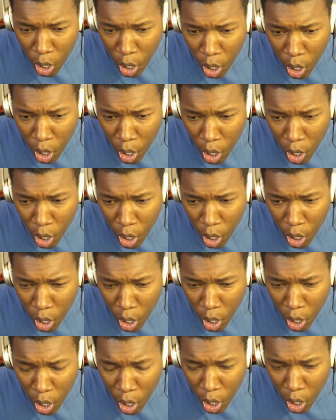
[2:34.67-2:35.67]

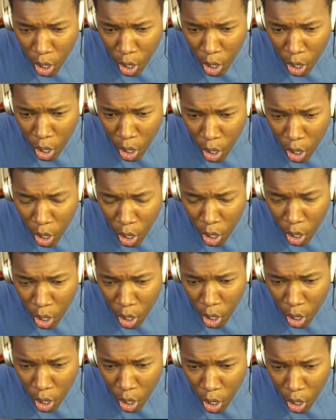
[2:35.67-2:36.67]

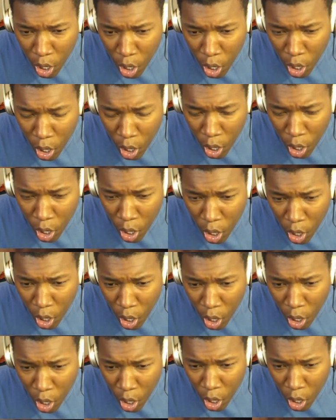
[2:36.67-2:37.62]
[no speech]